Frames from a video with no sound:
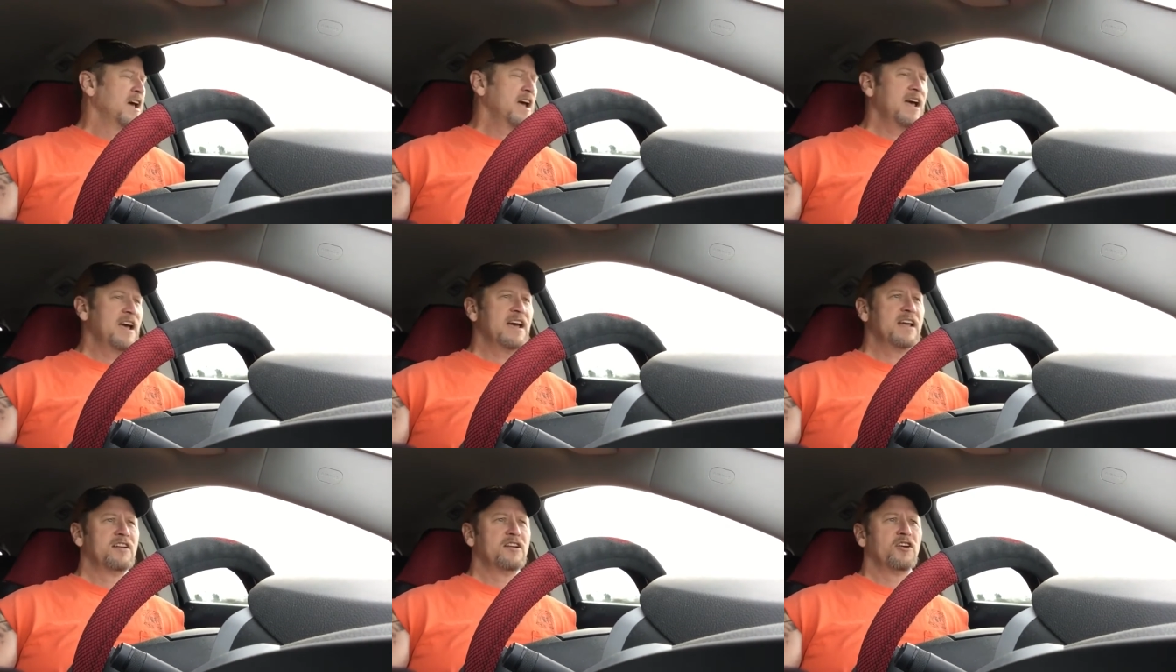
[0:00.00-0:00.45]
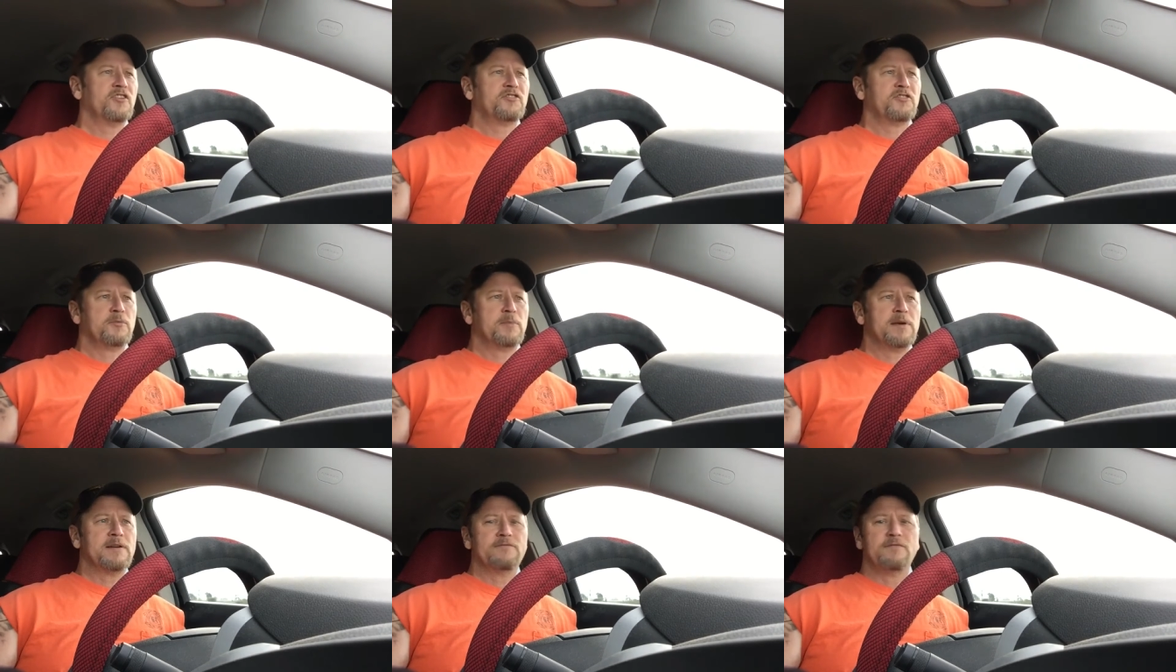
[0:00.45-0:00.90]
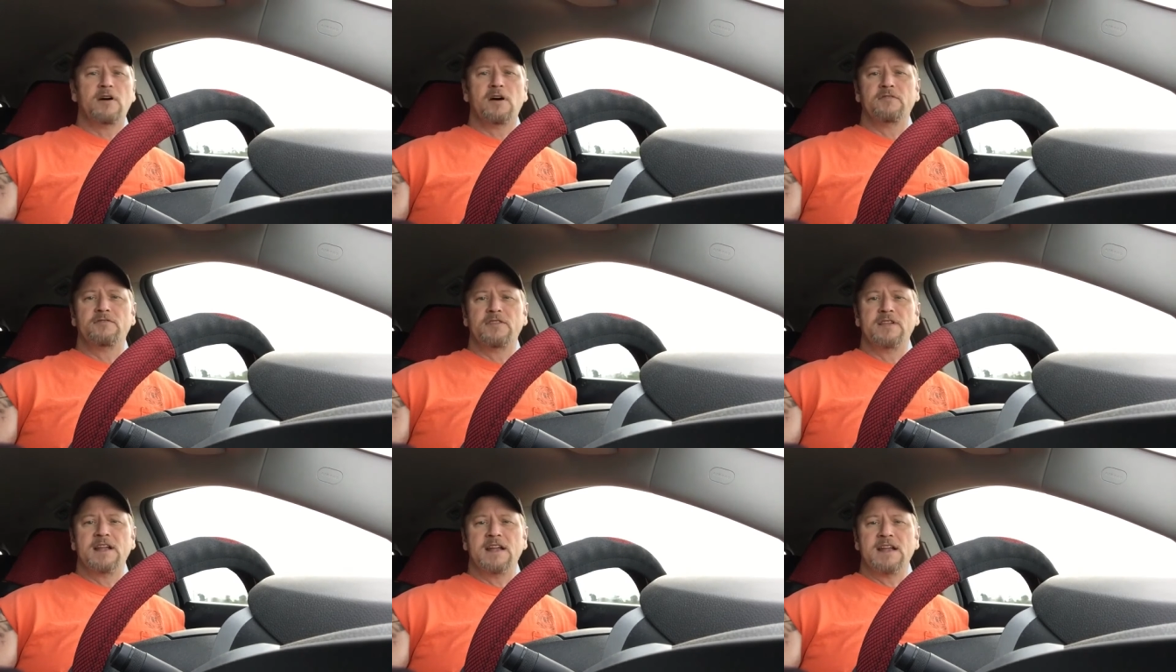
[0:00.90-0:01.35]
and also be
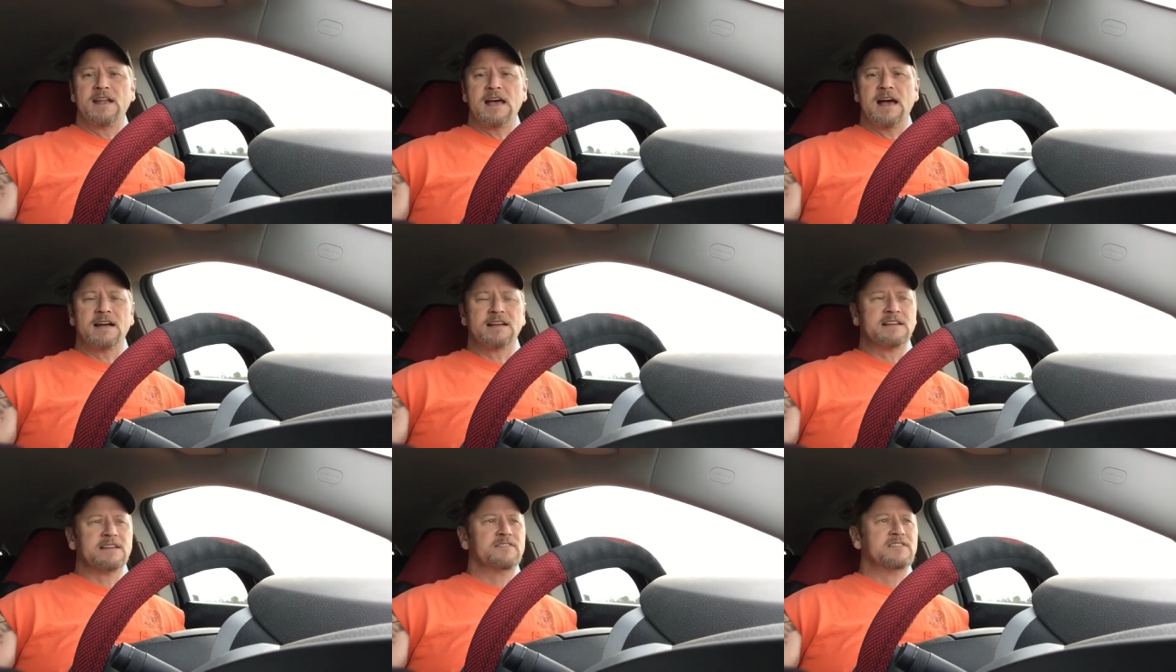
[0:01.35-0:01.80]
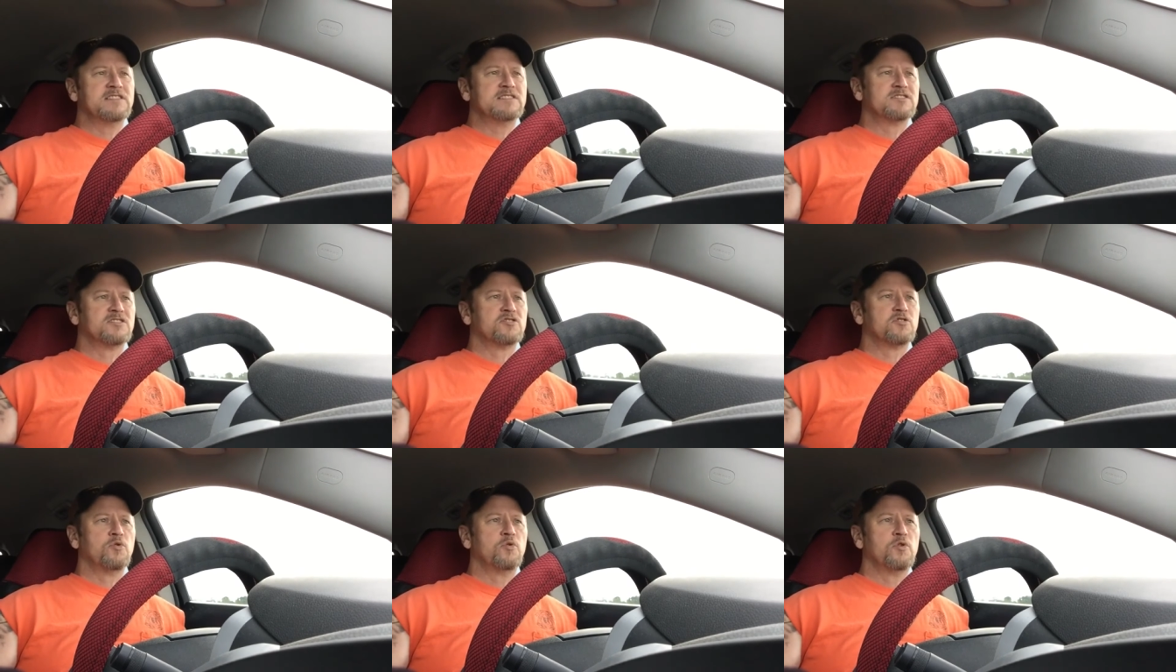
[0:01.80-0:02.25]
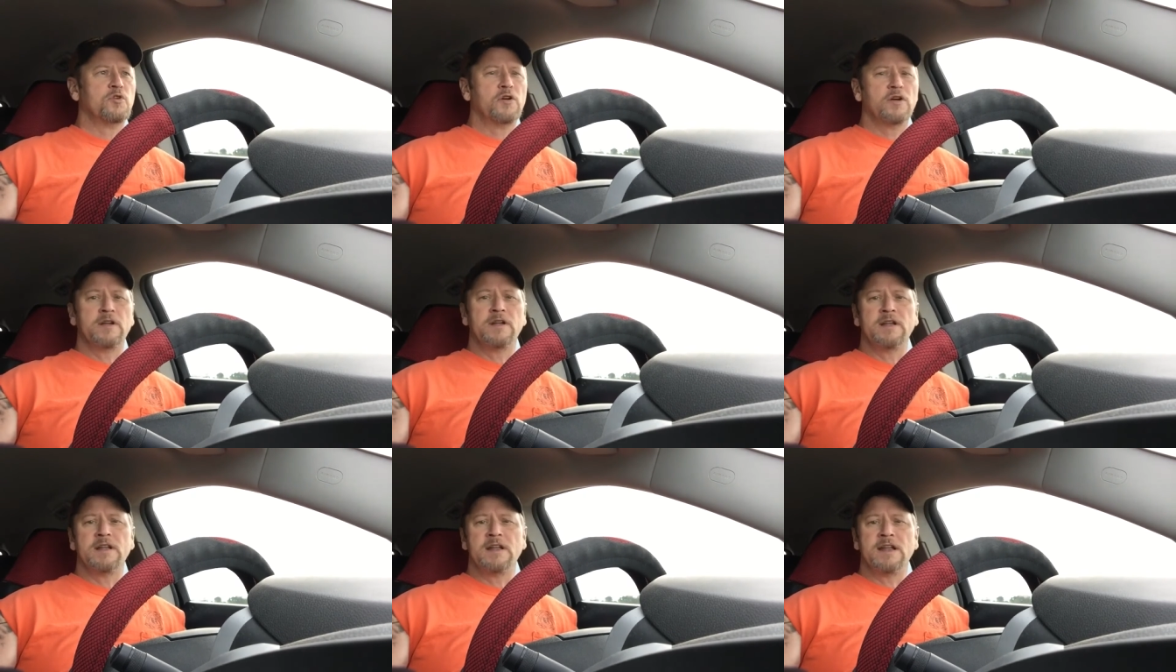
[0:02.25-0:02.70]
involved in any activities that are going
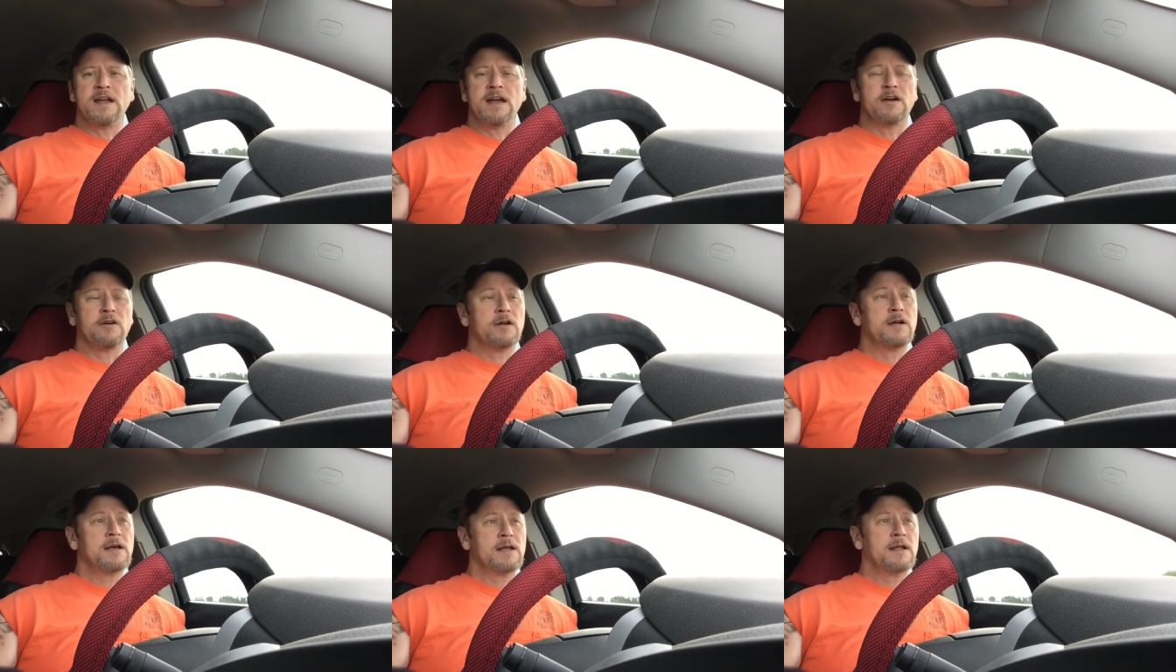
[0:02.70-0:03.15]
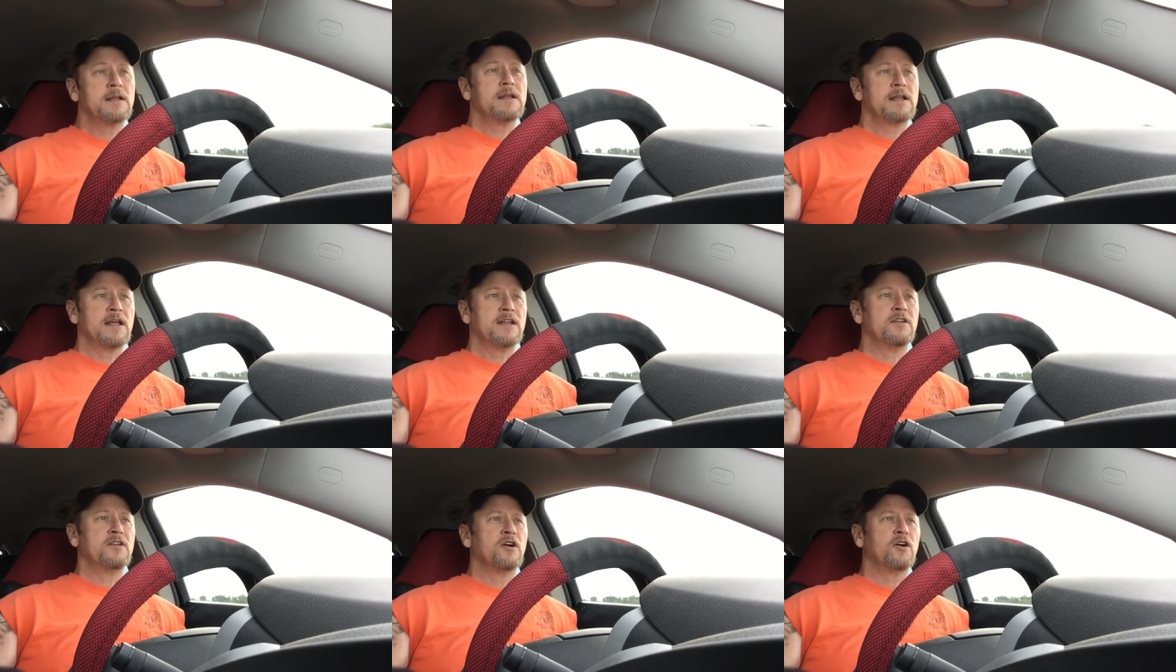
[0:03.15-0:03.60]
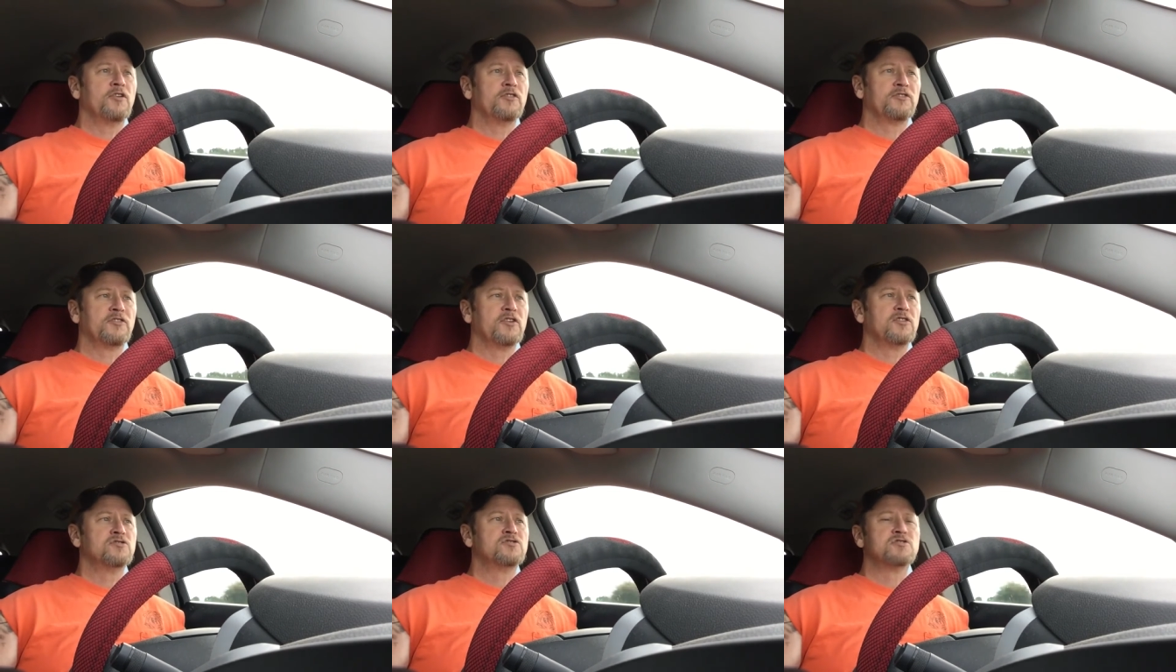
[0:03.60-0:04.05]
on in the area, and
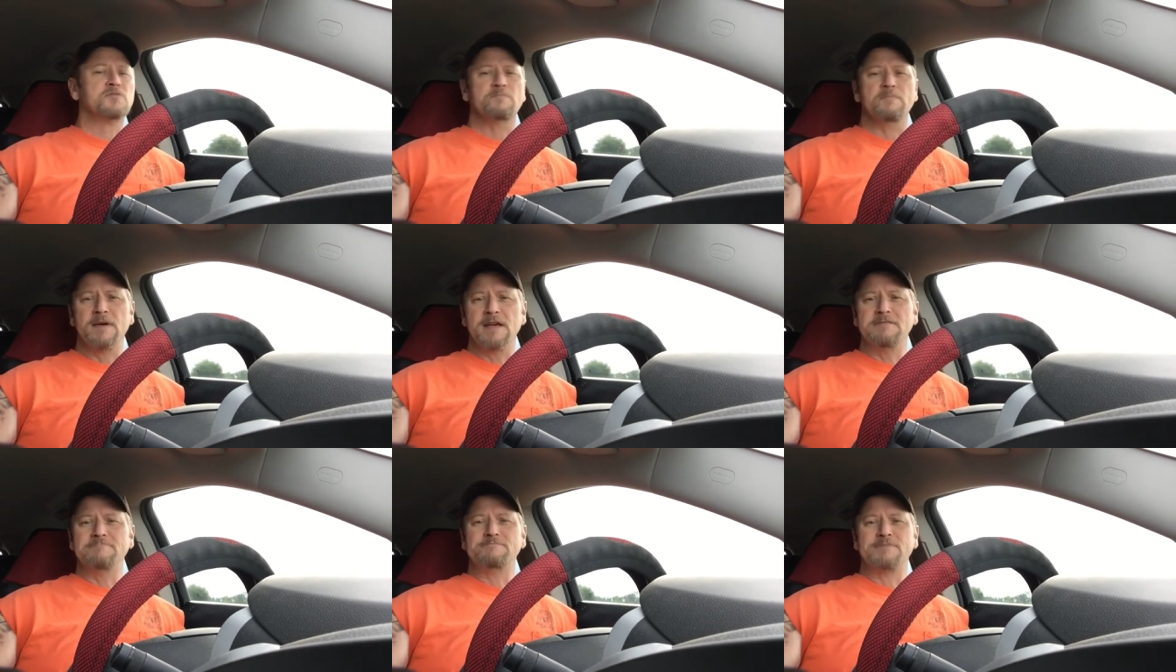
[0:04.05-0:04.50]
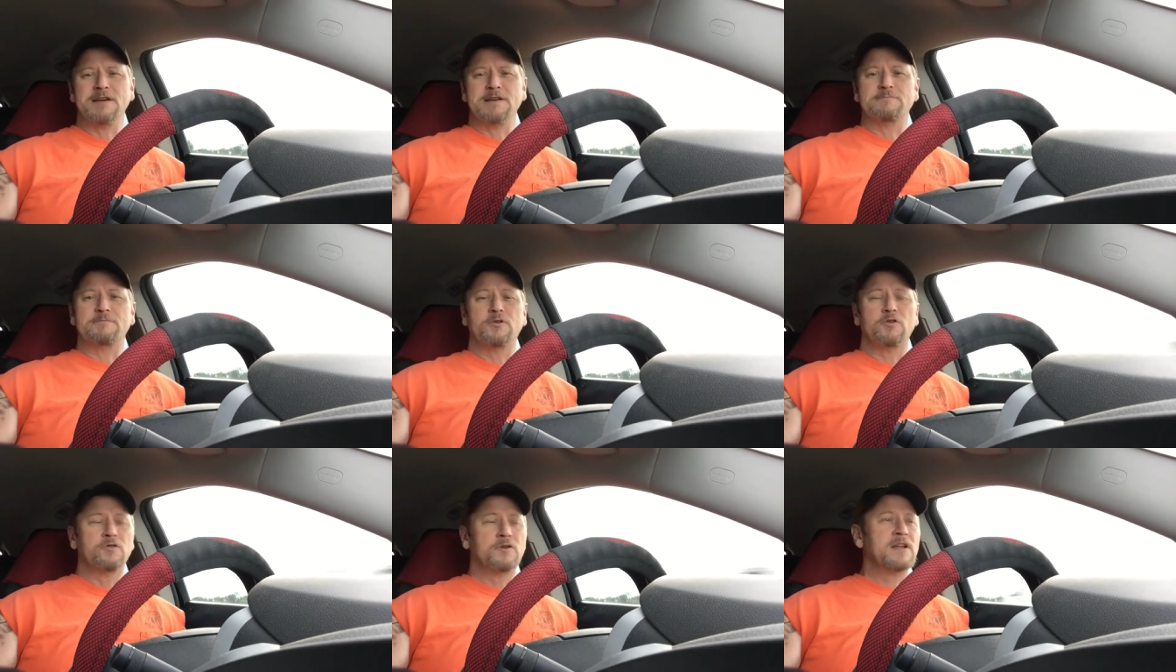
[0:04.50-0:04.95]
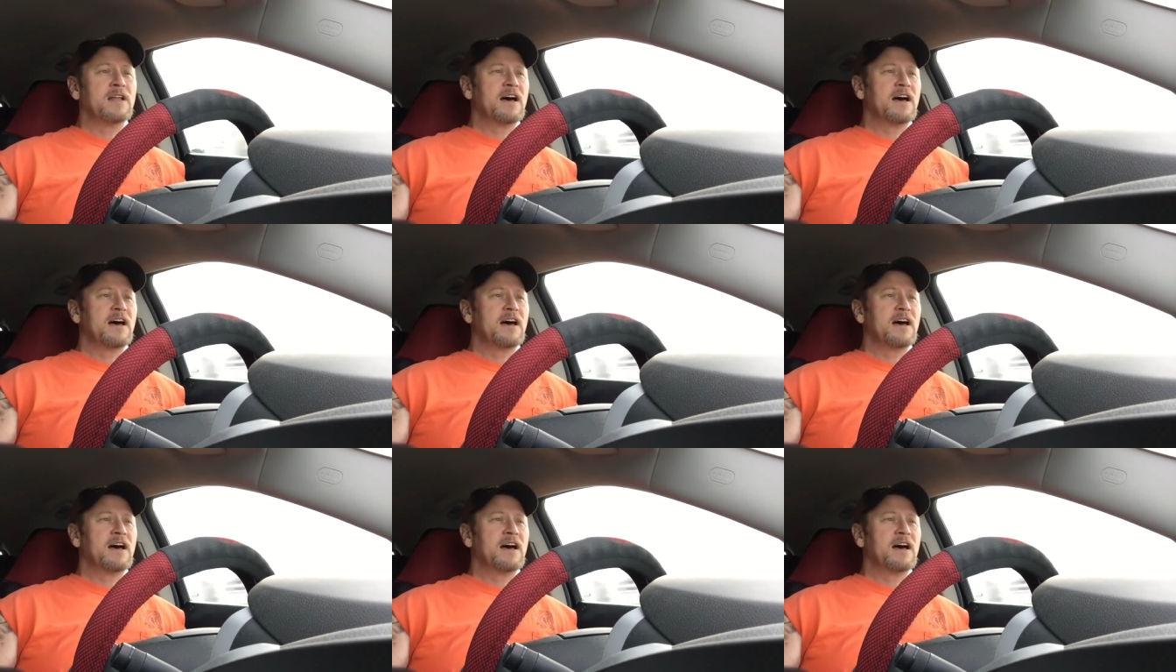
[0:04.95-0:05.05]
also to meet people.